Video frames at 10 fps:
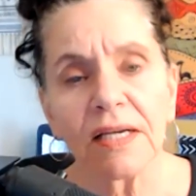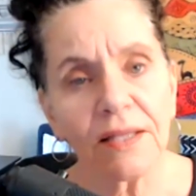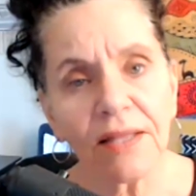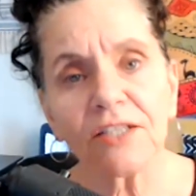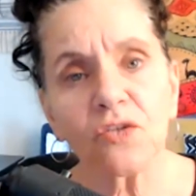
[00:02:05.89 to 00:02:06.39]

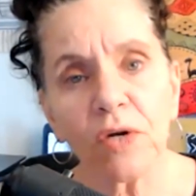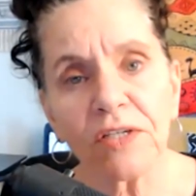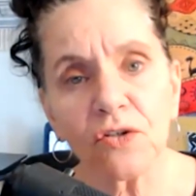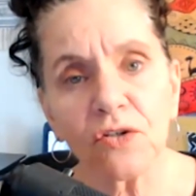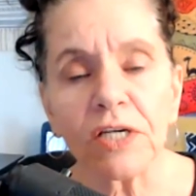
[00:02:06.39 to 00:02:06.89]
That's
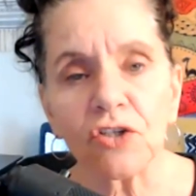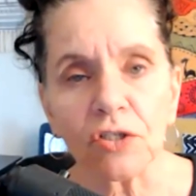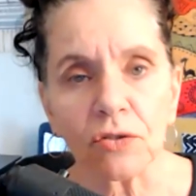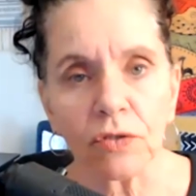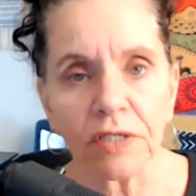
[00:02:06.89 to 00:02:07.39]

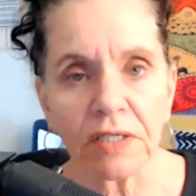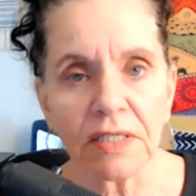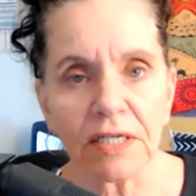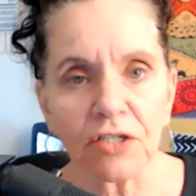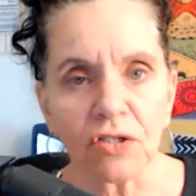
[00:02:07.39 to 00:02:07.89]
restoration
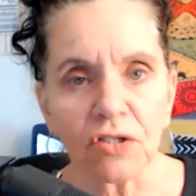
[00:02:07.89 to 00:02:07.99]
orientation.